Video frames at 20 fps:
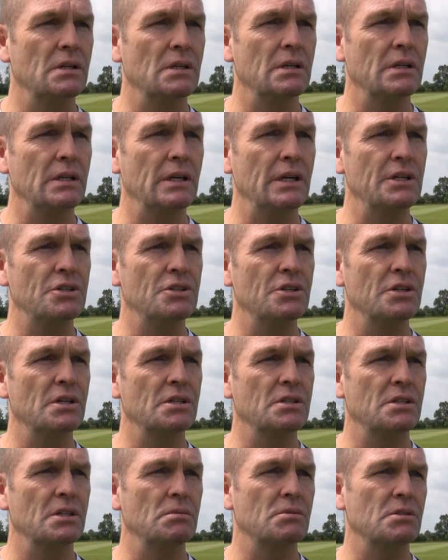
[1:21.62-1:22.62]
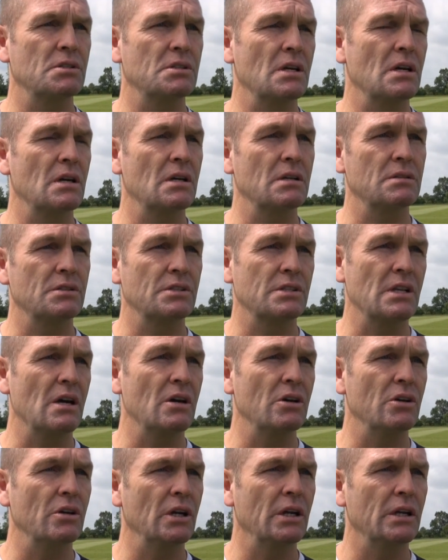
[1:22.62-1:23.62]
uh, each year seems to start
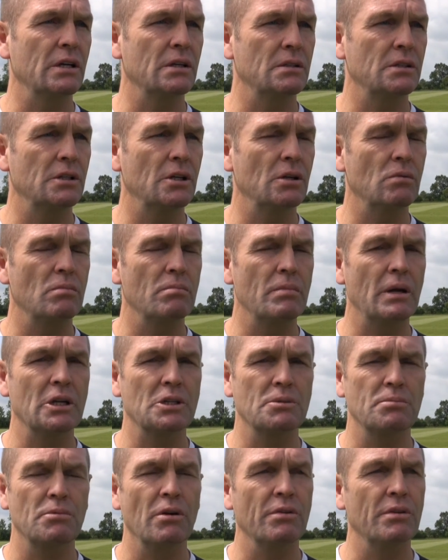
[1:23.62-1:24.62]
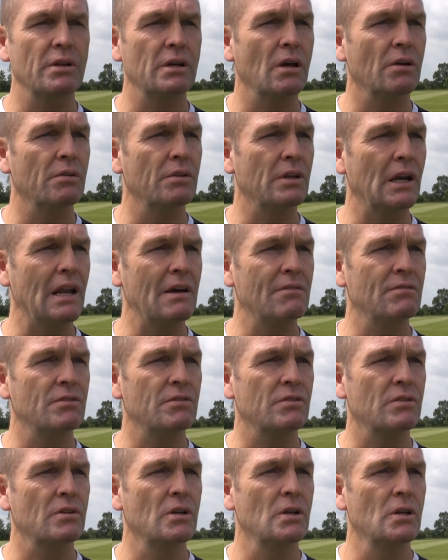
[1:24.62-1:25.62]
start earlier. You know, Middlesbrough on the on the
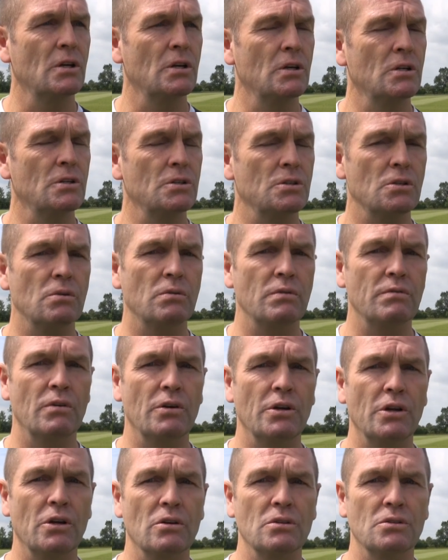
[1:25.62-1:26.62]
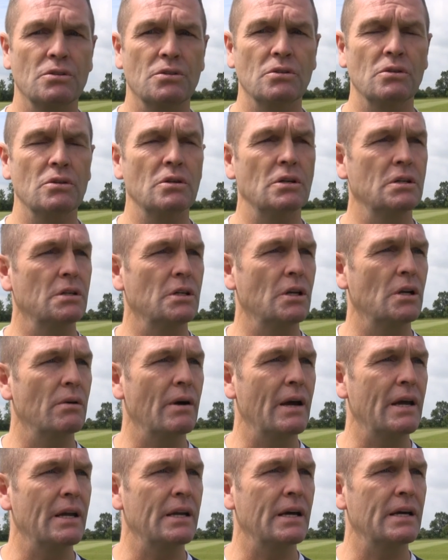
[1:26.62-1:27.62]
11th, so we've only got sort of you know
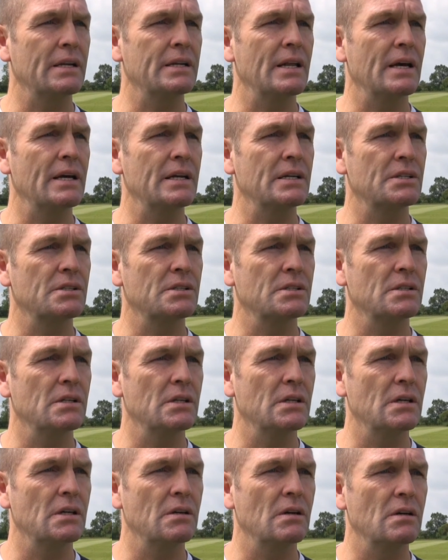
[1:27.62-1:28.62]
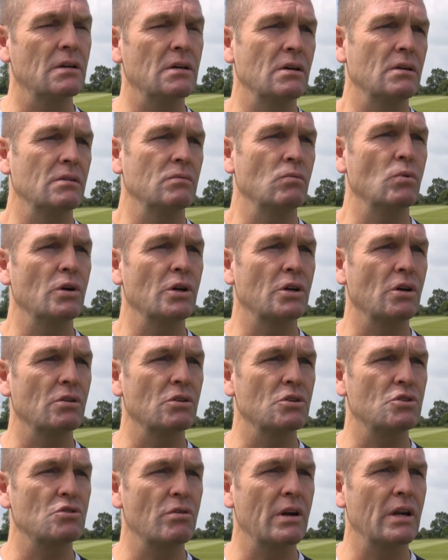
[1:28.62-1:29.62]
eight or nine days uh, uh, work on
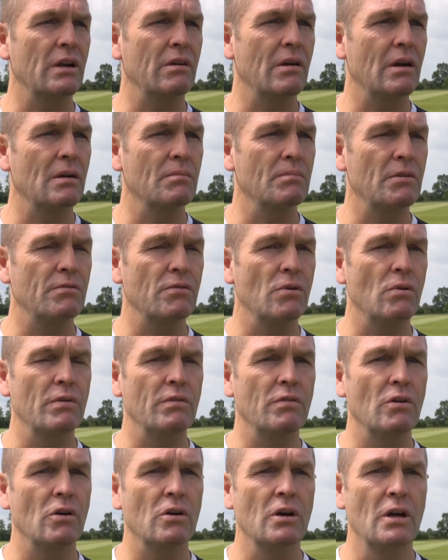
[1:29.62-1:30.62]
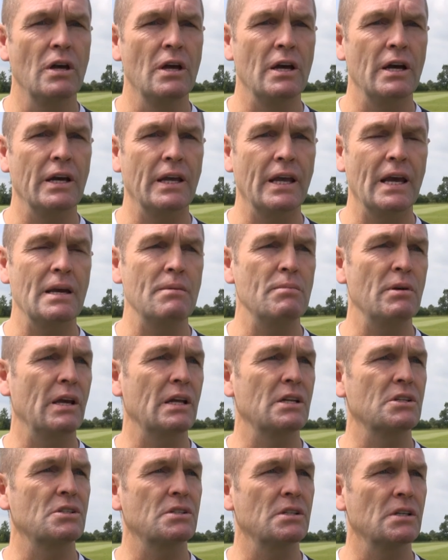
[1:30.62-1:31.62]
the training ground before we've got a, a, game
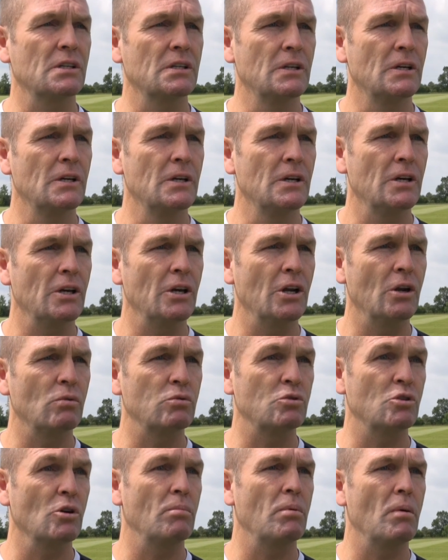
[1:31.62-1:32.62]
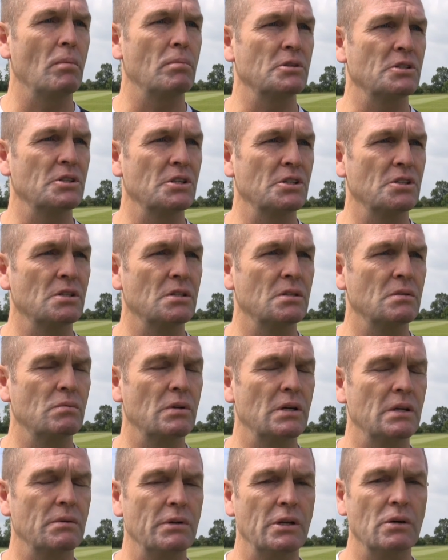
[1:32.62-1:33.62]
against a you know top opposition
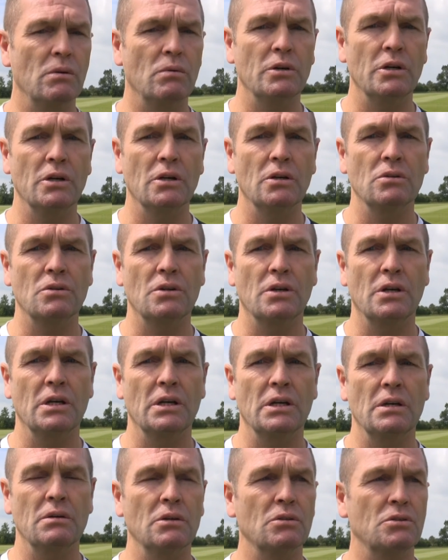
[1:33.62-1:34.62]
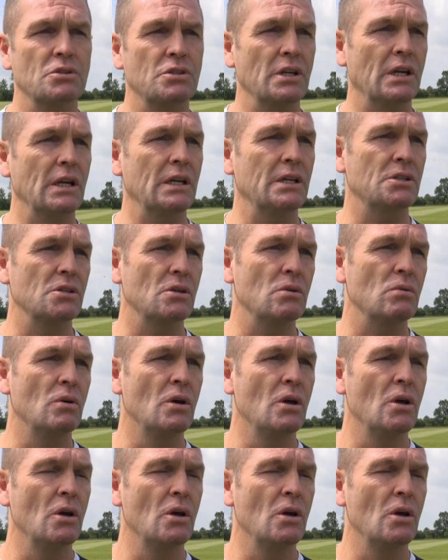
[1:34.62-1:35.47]
where we don't want to look uh, look silly. So.